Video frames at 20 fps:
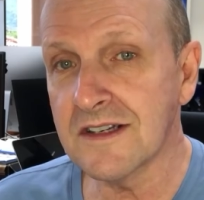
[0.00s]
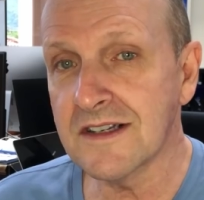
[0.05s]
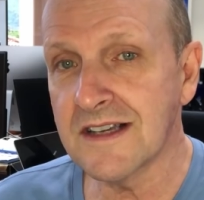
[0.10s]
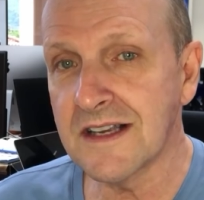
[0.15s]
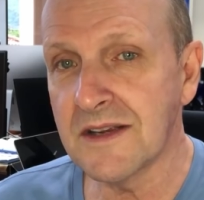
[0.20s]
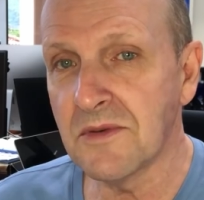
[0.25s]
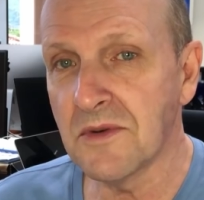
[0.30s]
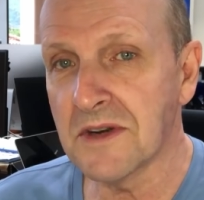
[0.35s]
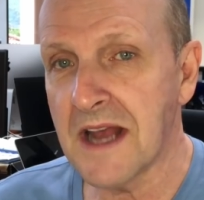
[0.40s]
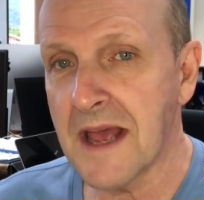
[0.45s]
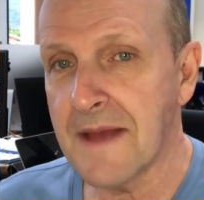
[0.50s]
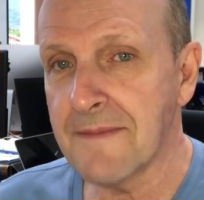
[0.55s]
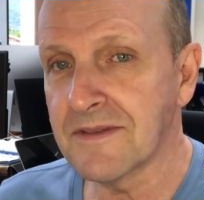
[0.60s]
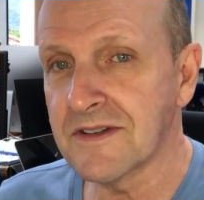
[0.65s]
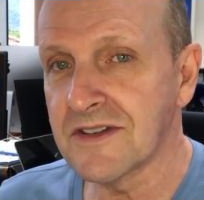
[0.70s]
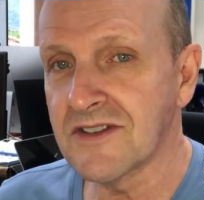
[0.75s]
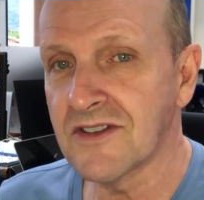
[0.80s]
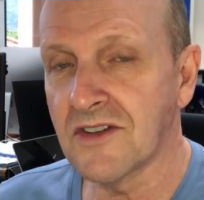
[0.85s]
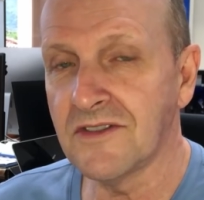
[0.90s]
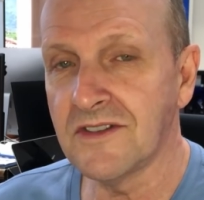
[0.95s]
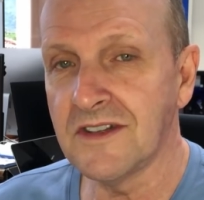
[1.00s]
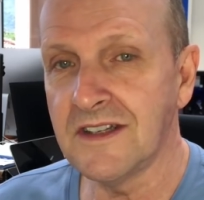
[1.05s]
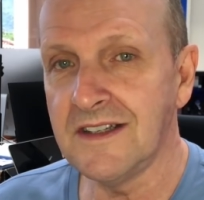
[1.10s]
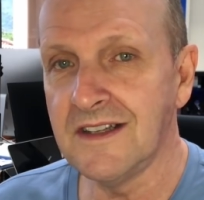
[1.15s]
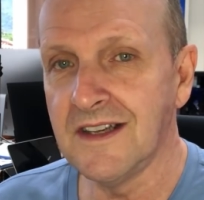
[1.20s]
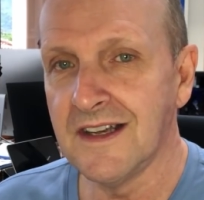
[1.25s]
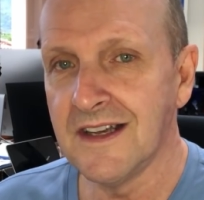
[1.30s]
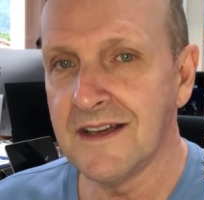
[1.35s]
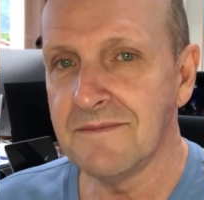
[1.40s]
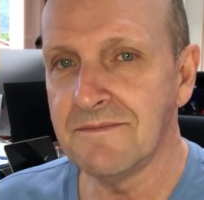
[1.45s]
seeing what happens on the
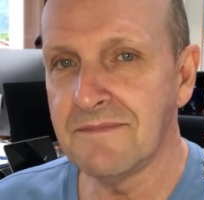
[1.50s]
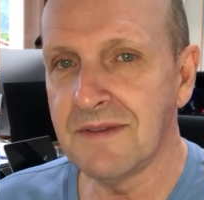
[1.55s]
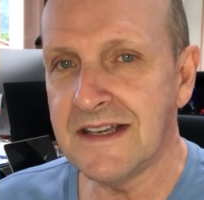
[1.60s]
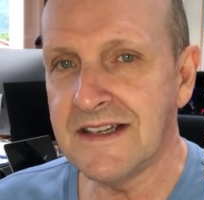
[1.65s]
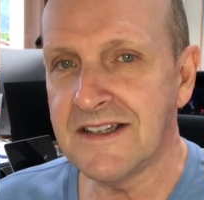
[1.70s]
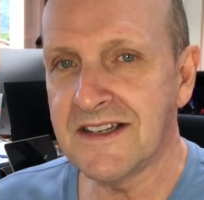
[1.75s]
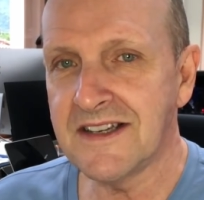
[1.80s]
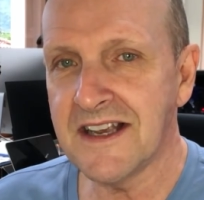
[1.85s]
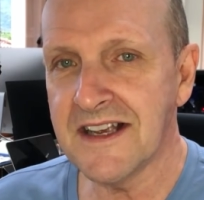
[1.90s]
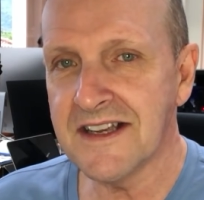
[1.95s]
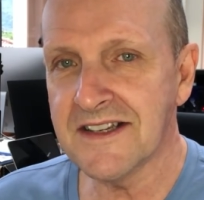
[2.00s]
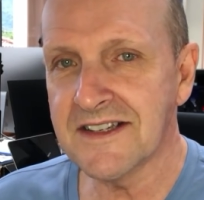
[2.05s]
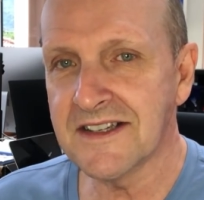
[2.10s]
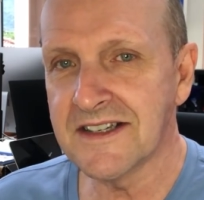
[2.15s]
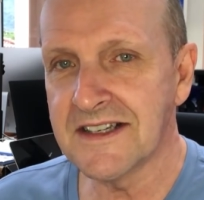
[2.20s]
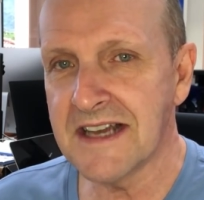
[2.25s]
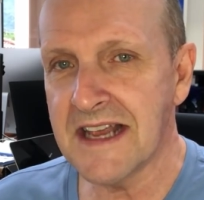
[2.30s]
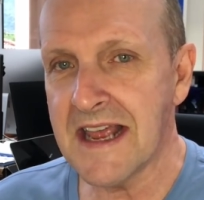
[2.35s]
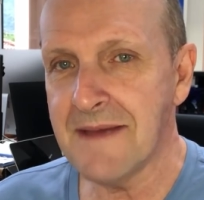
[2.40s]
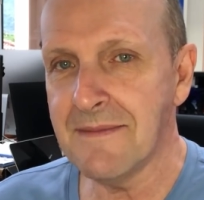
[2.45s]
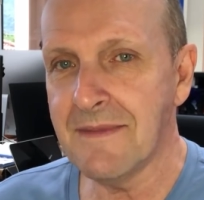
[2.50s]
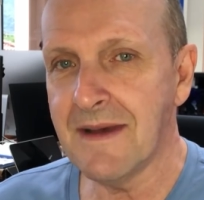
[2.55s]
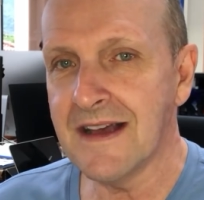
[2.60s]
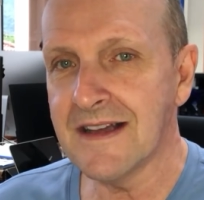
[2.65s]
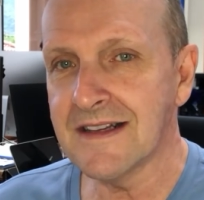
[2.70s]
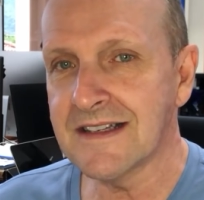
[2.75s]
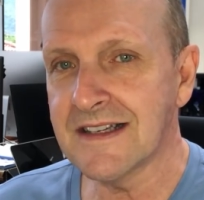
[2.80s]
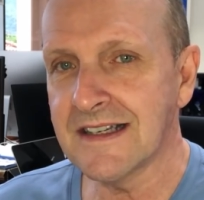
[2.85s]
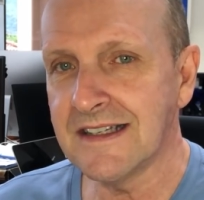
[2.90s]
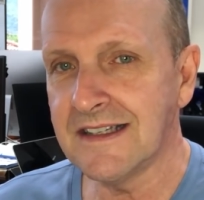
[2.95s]
BTS and
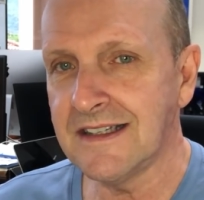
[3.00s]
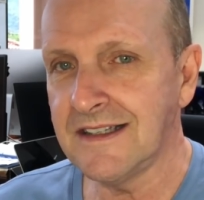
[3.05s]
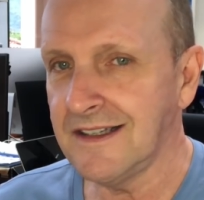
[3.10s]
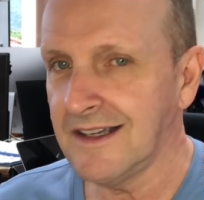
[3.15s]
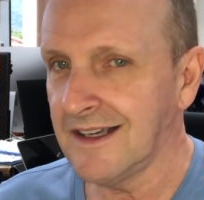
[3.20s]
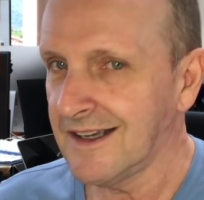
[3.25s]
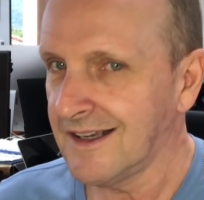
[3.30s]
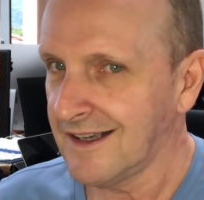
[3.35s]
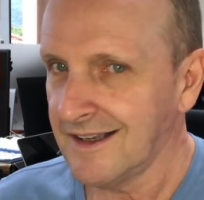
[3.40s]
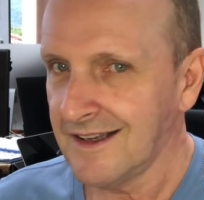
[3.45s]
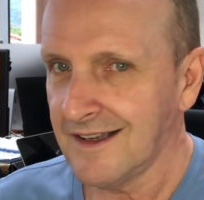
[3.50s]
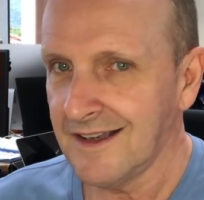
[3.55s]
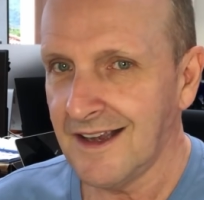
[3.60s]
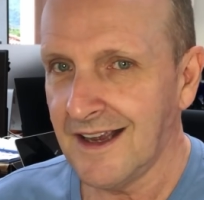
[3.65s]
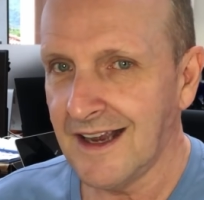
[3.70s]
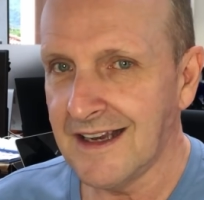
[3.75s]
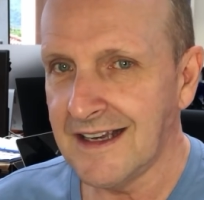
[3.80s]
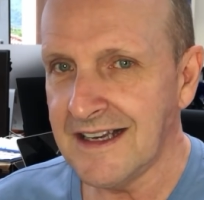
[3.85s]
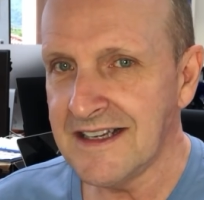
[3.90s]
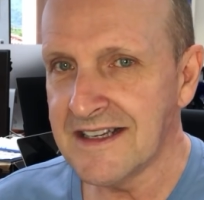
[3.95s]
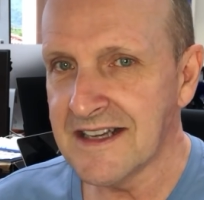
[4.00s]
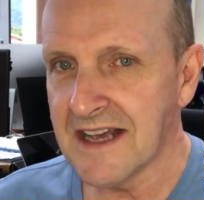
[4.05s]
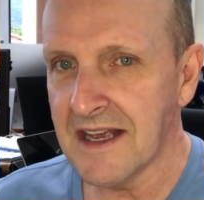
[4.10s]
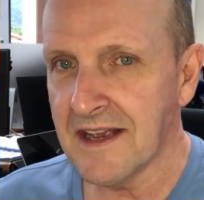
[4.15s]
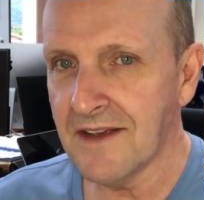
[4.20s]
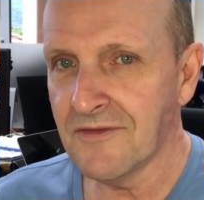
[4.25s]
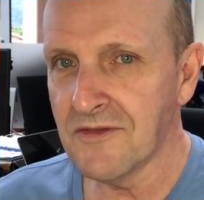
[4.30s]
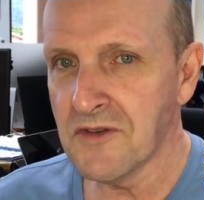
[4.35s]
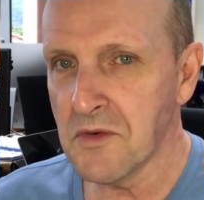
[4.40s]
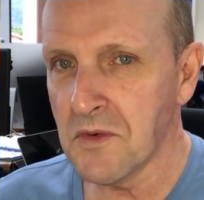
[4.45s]
MRT any day
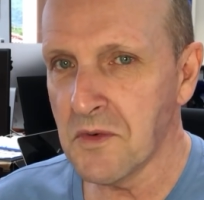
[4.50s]
of the